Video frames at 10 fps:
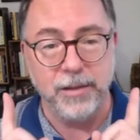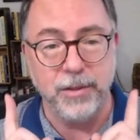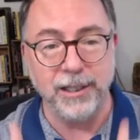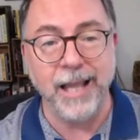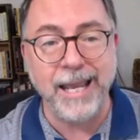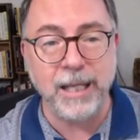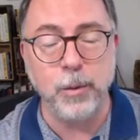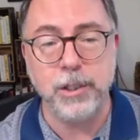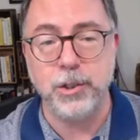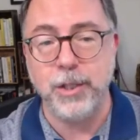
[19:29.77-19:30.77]
The
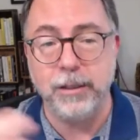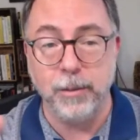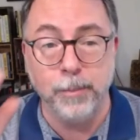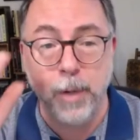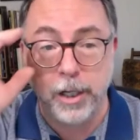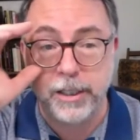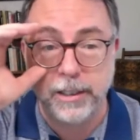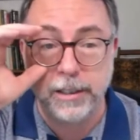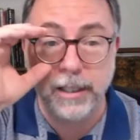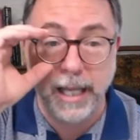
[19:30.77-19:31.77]
language that the
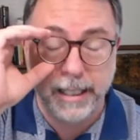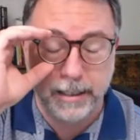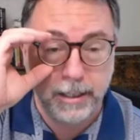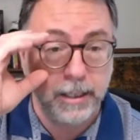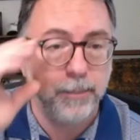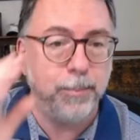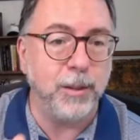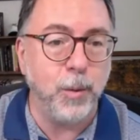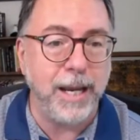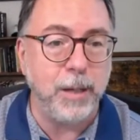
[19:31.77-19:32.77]
market liked in a
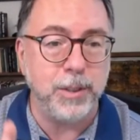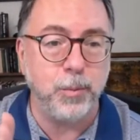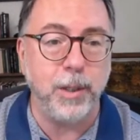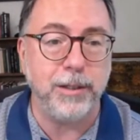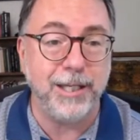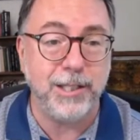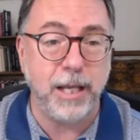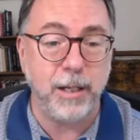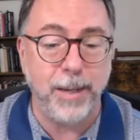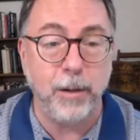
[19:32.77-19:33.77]
big way was what they
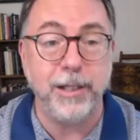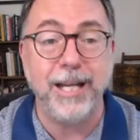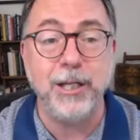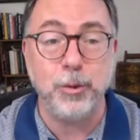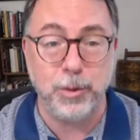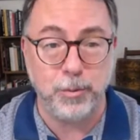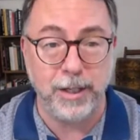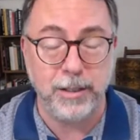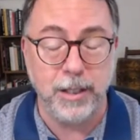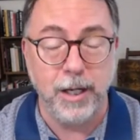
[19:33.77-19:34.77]
said about interest
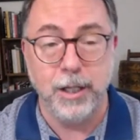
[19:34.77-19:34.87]
rates.